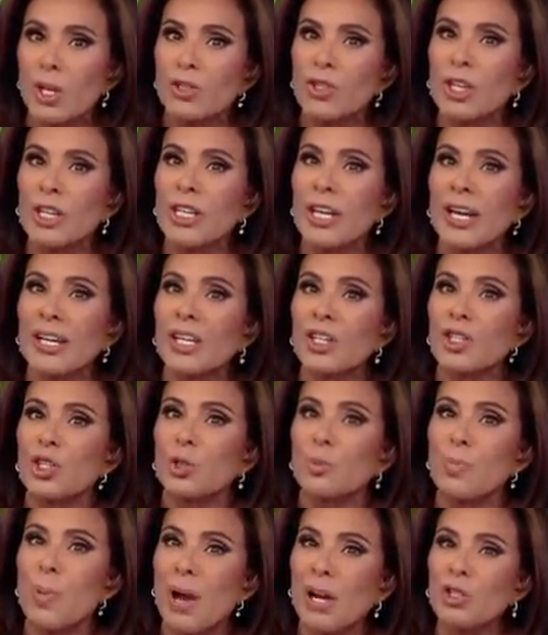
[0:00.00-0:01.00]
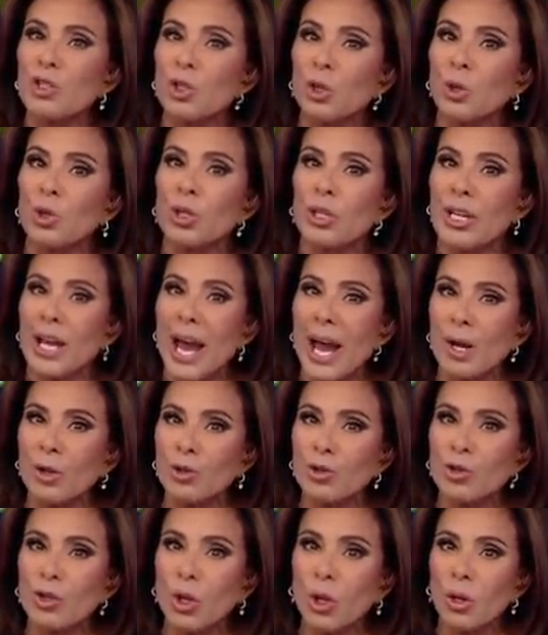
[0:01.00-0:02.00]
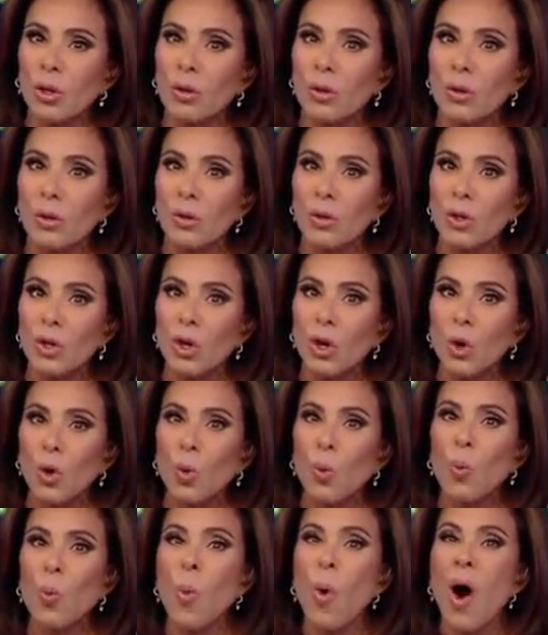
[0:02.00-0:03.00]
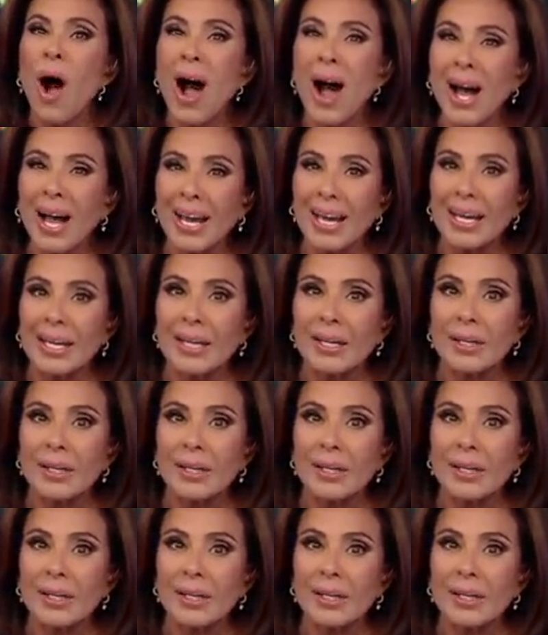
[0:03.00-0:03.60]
to get a special counsel? Why?